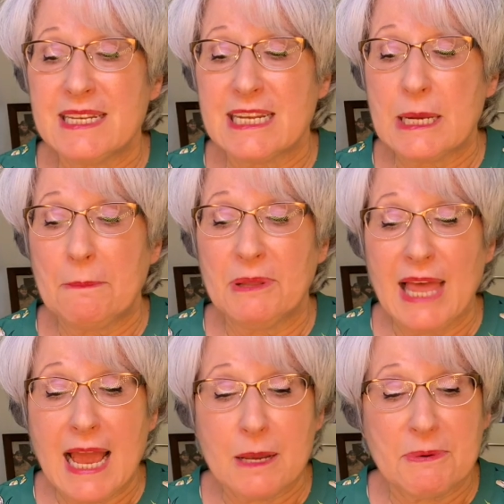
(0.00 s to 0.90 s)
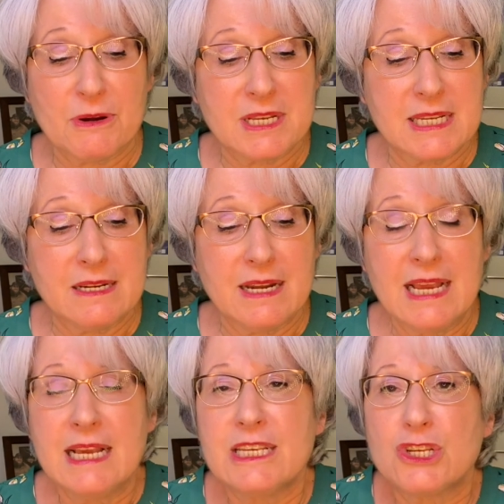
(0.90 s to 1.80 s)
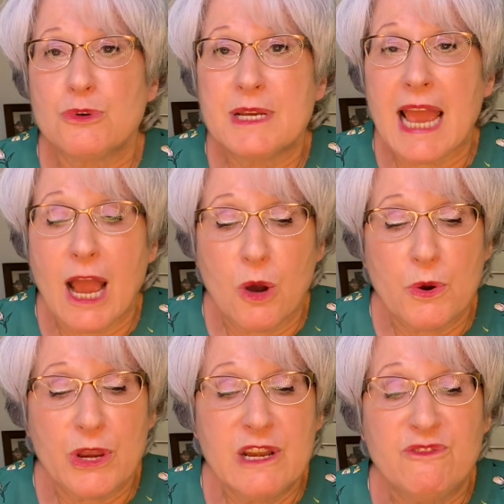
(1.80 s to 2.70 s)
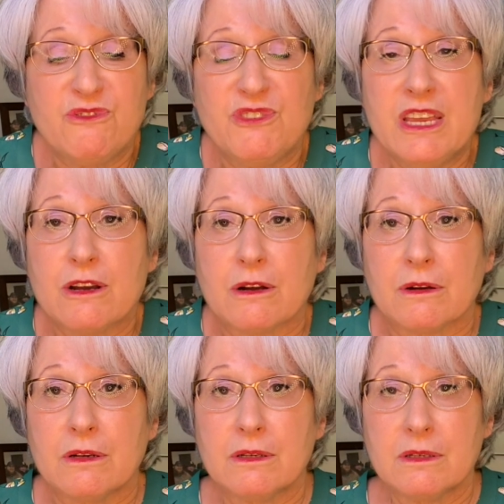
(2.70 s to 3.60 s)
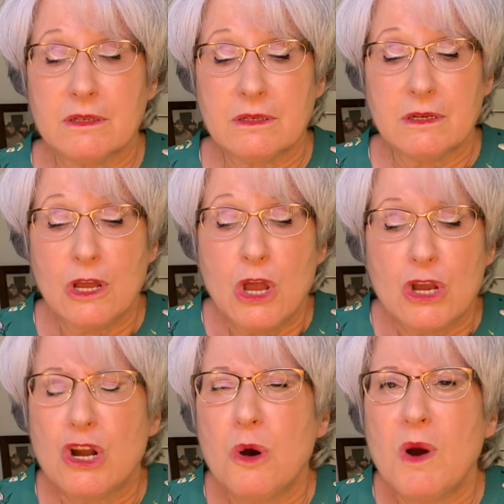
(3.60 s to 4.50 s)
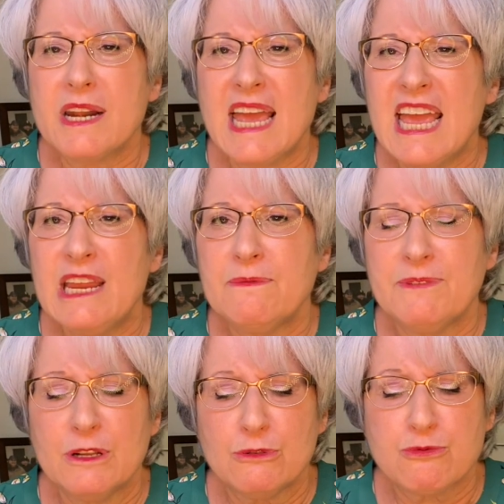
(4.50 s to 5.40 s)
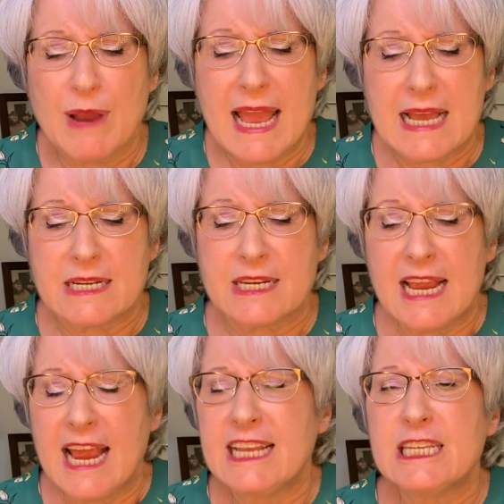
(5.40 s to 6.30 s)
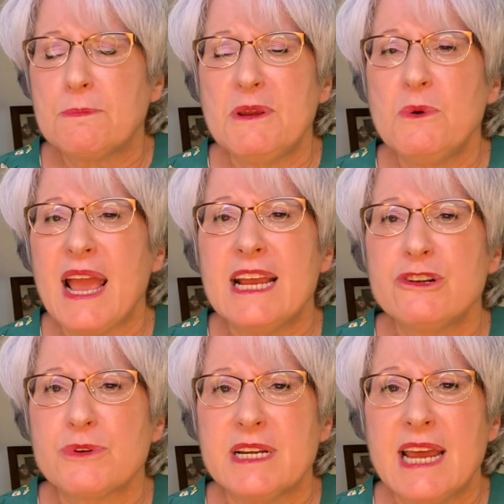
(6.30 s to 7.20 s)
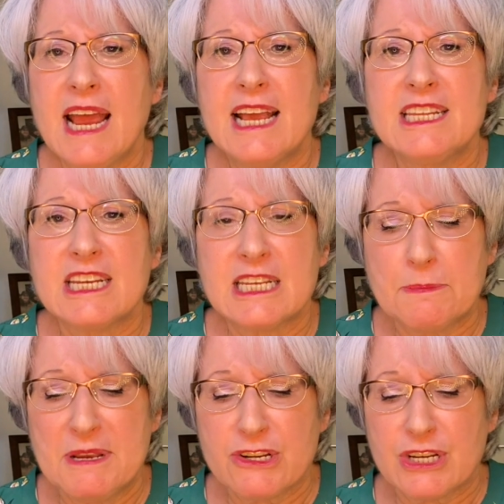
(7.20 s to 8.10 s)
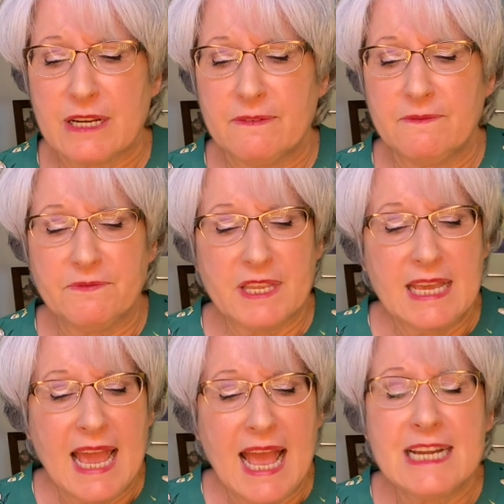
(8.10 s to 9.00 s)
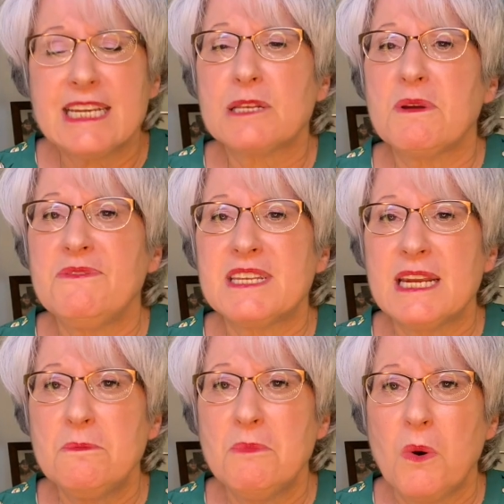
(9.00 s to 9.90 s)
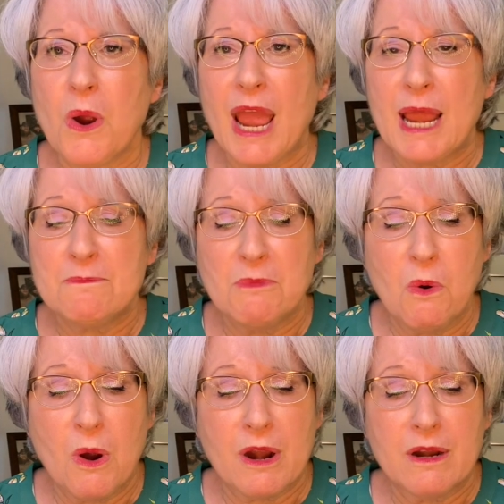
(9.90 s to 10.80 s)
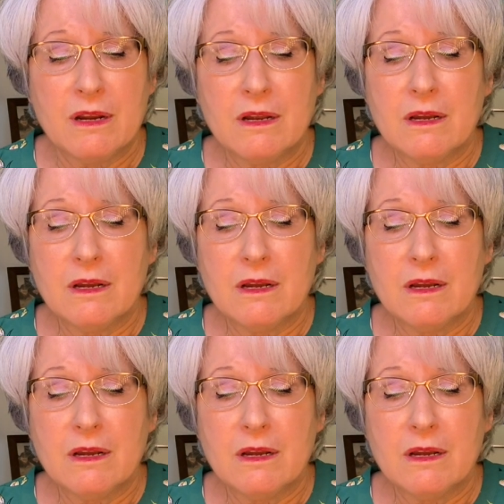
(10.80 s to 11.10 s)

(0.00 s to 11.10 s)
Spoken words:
see a Black person is to cower in fear, go on a hate-filled rant and spew hatred and suspicion, and as we've seen more and more,